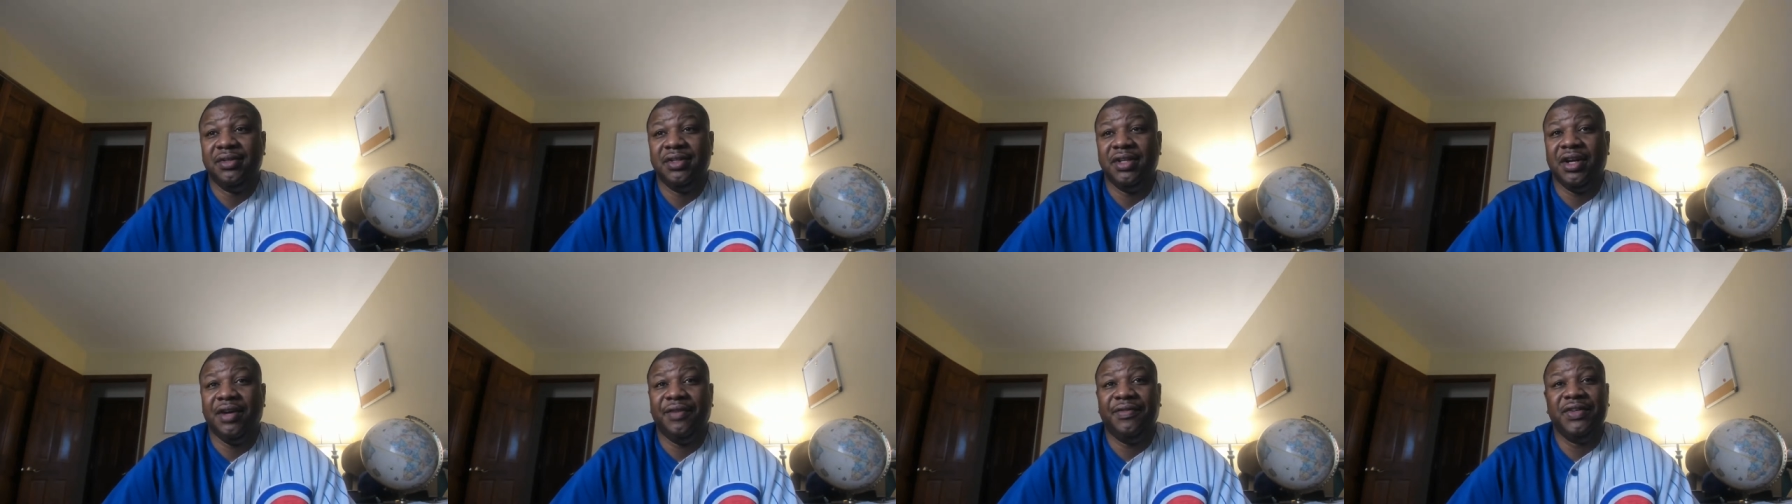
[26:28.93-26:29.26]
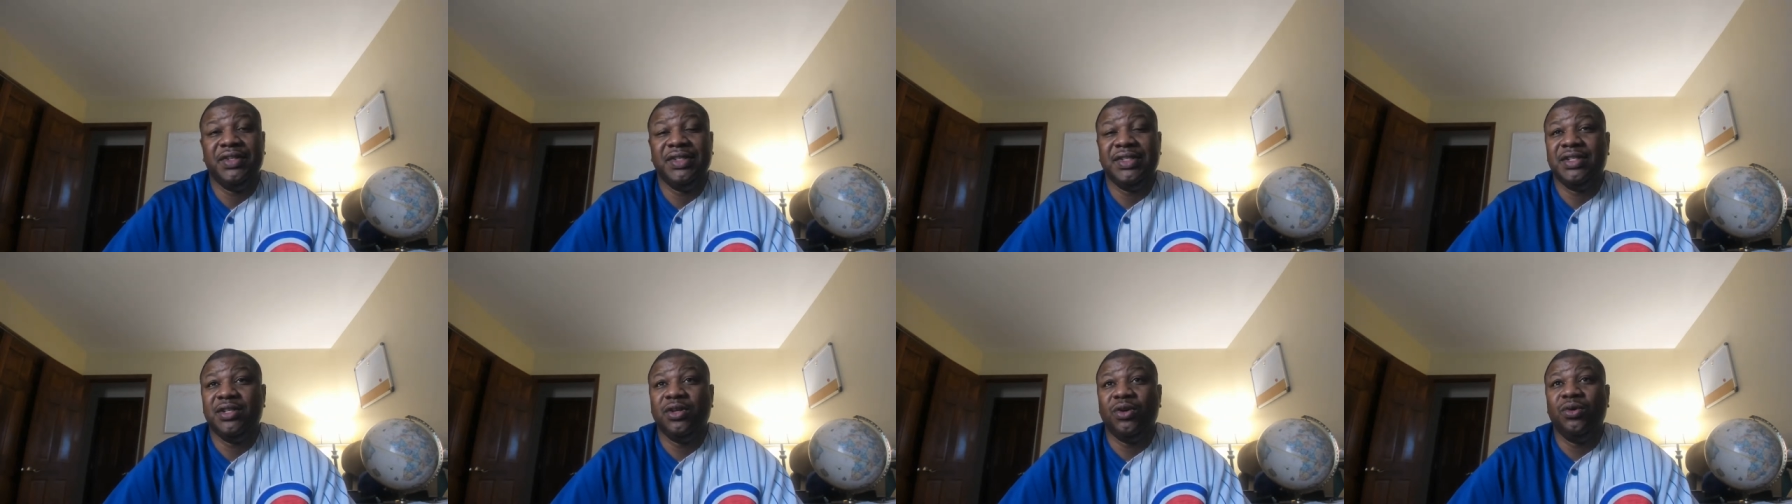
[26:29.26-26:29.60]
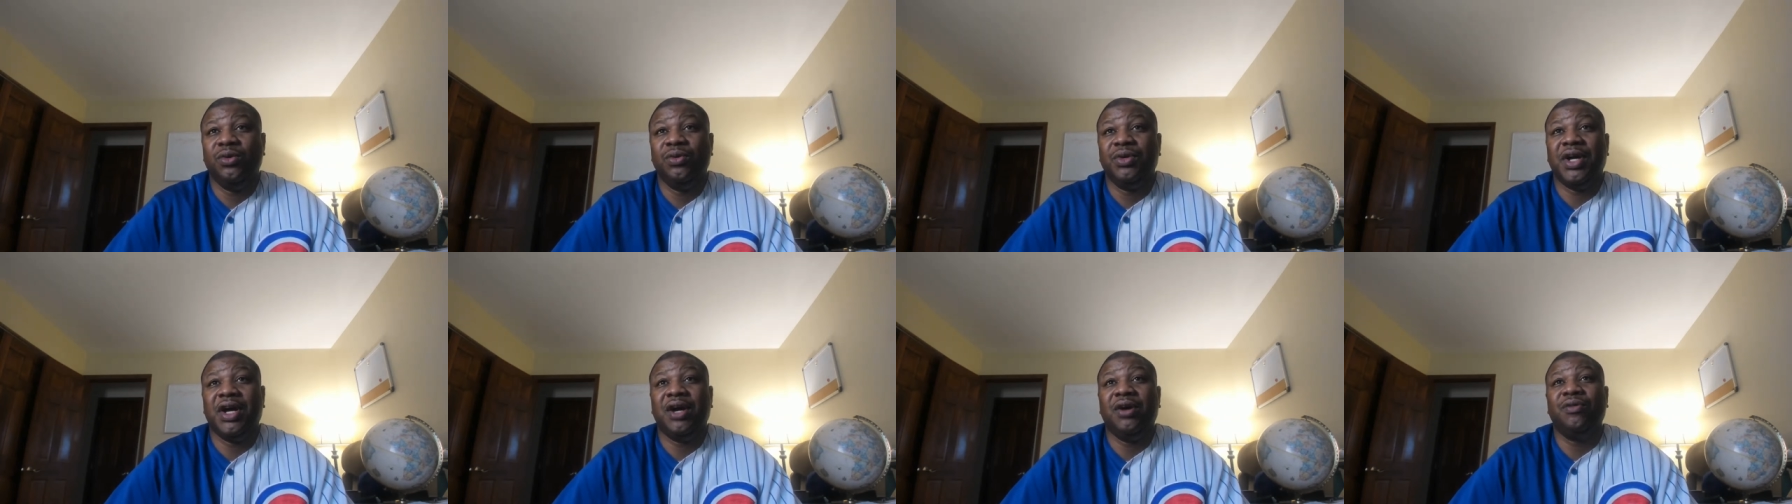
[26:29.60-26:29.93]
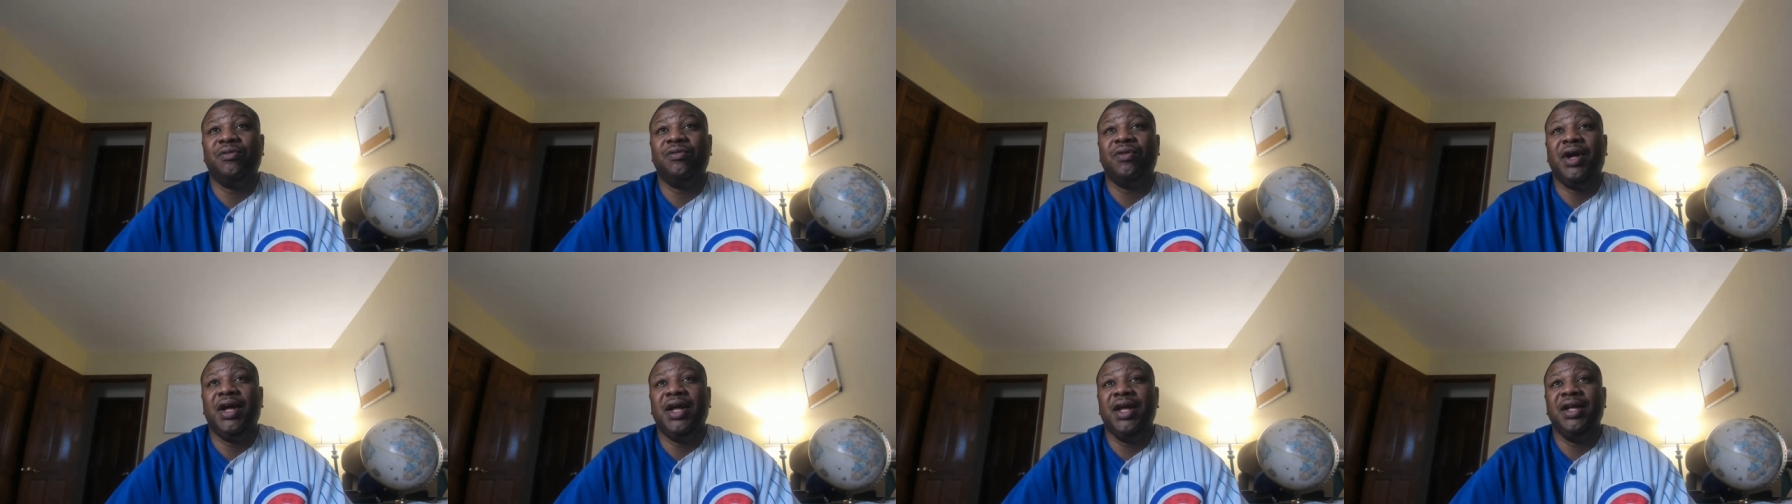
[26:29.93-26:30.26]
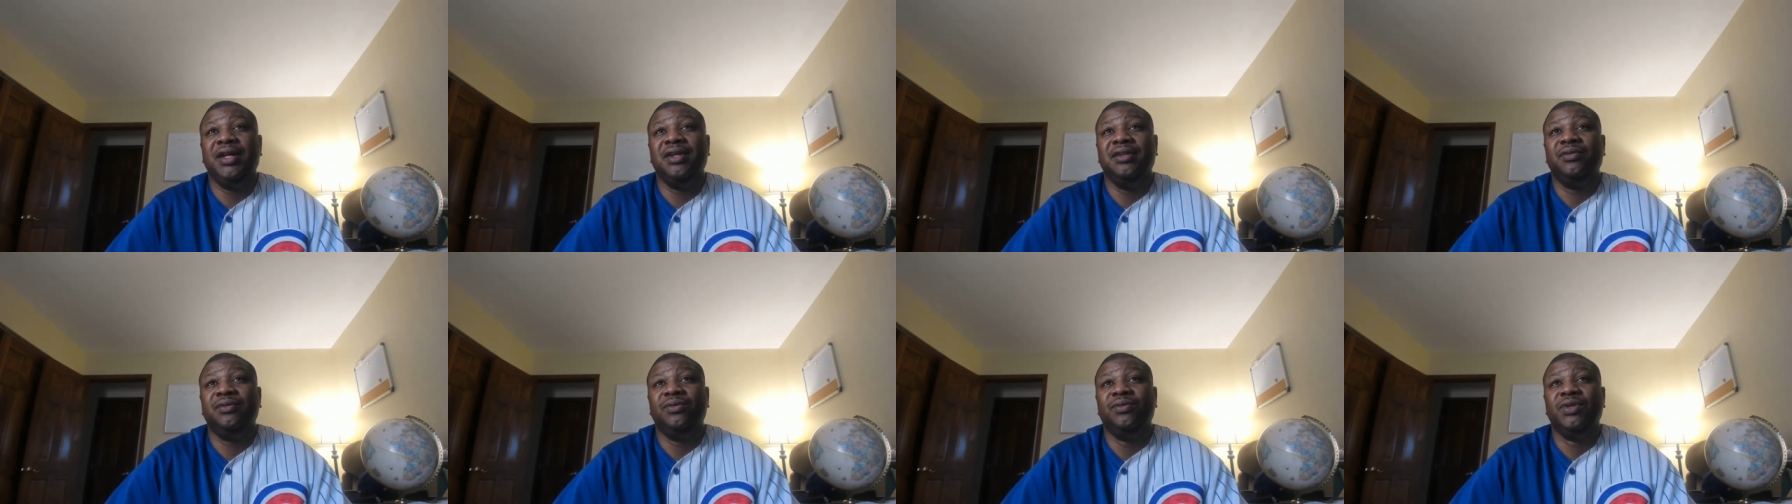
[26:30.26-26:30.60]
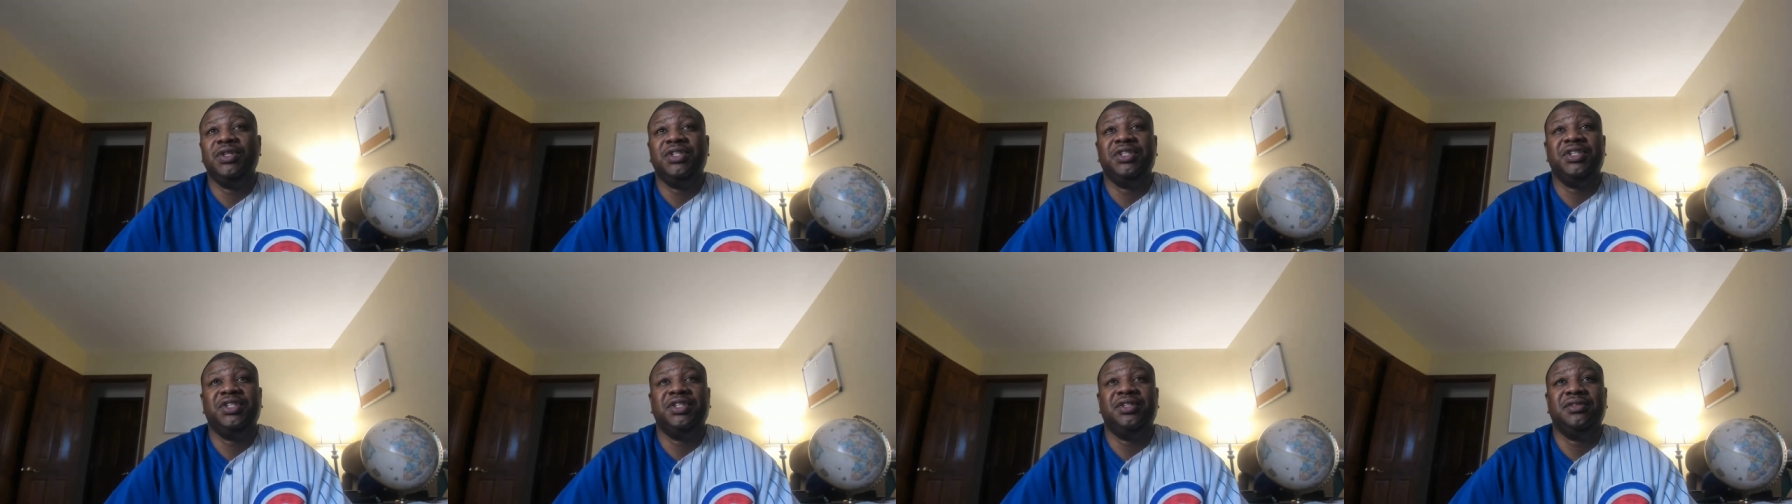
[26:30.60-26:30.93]
Now, if it's sold outright,
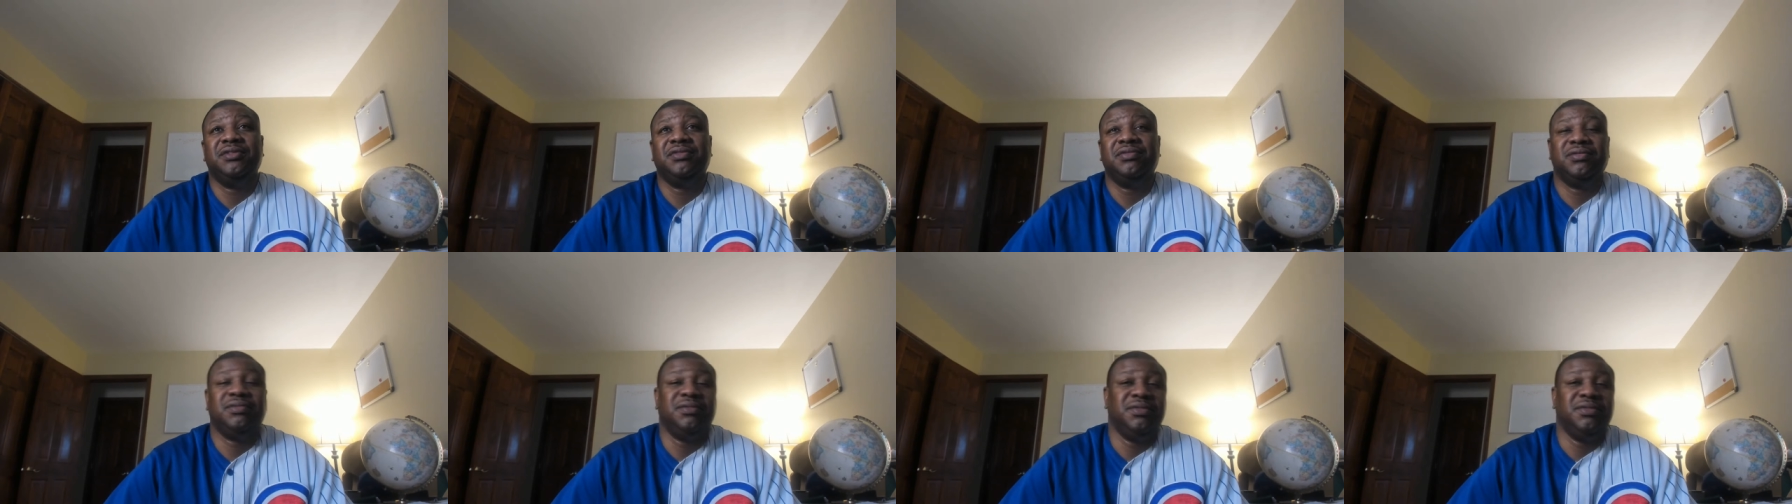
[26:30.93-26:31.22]
which